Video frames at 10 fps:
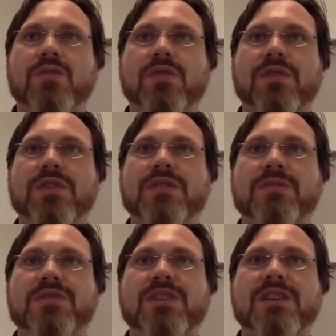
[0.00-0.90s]
reviews the
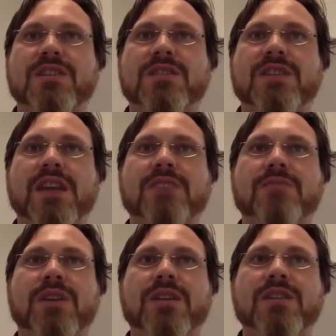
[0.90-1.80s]
procedures
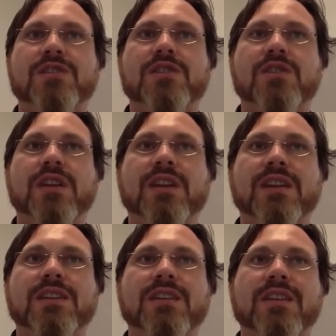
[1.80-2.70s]
taken by the insurer in